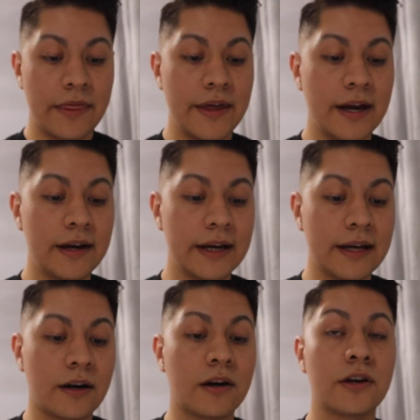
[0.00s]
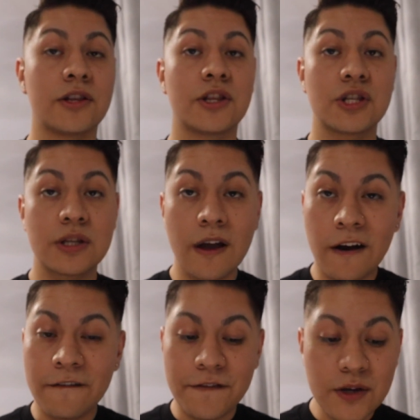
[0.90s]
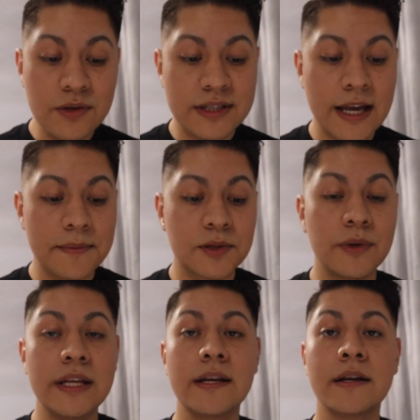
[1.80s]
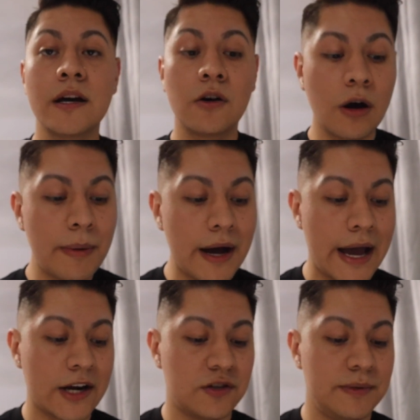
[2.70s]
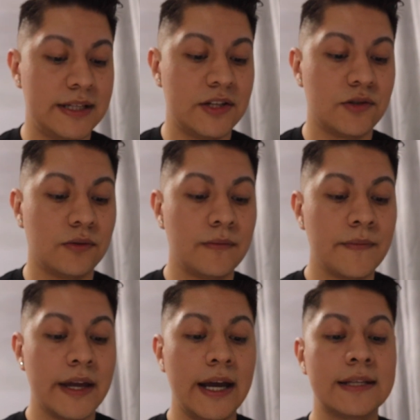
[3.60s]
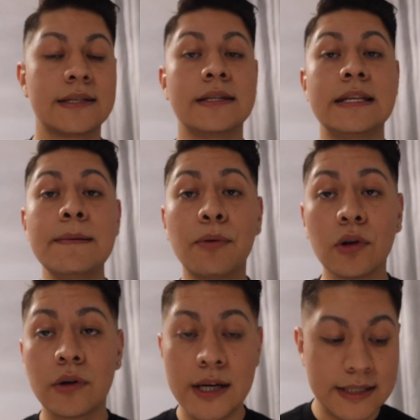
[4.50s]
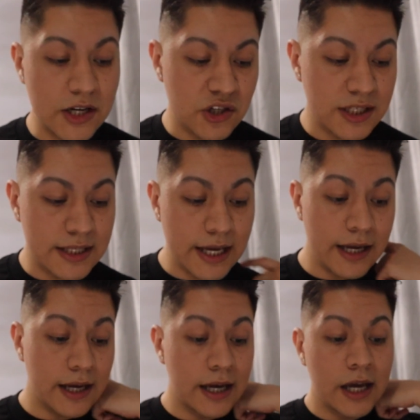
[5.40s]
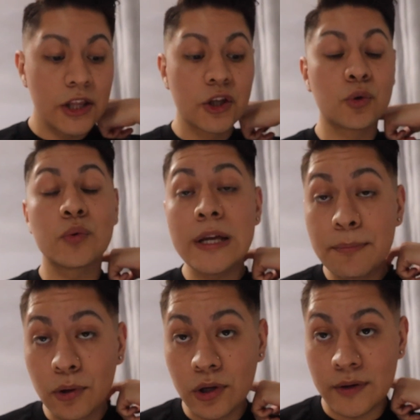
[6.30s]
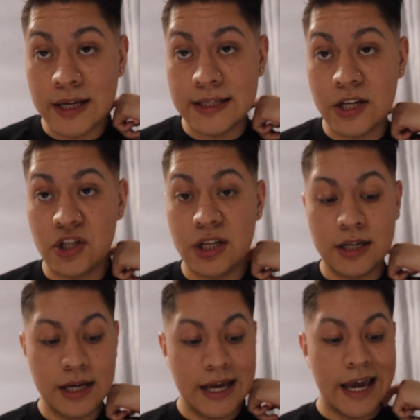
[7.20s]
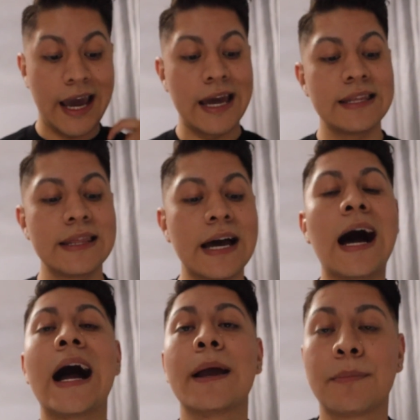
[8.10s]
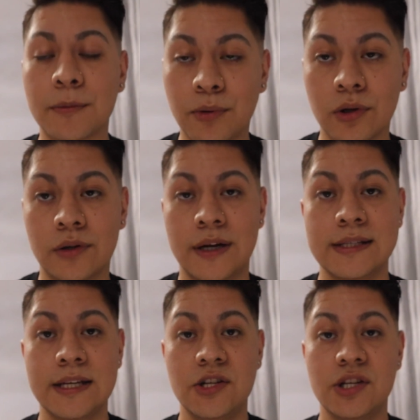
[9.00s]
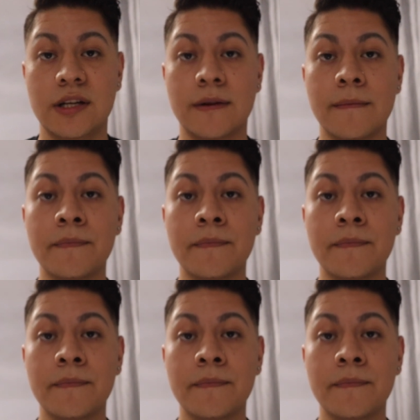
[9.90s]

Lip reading: there are a few steps we need to know about action potential. It's the depolarization state, the repolarization, and then the hyperpolarization.